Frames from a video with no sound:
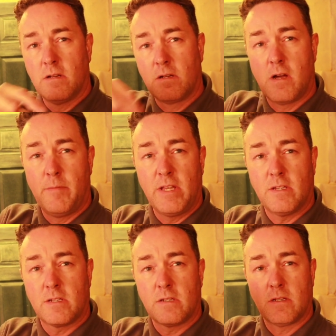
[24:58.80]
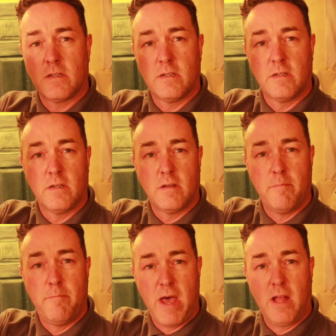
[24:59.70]
Comments?
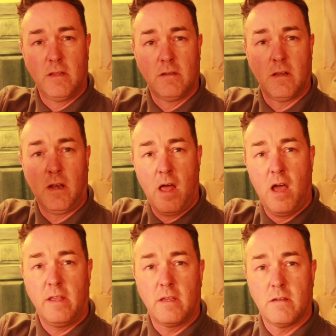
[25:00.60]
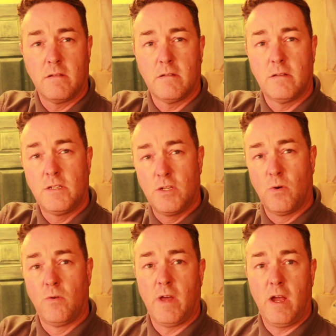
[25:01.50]
bell, like, do
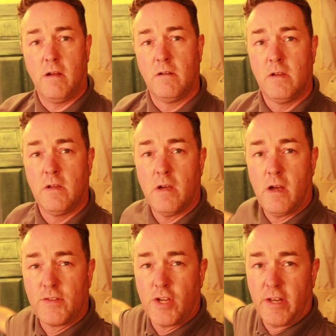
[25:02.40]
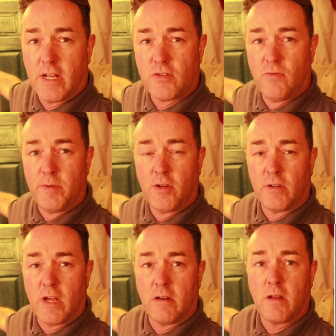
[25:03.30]
all that. I've shown you how to rub it all
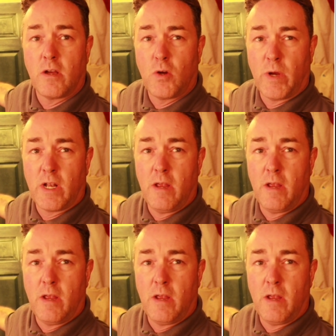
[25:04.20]
down quickly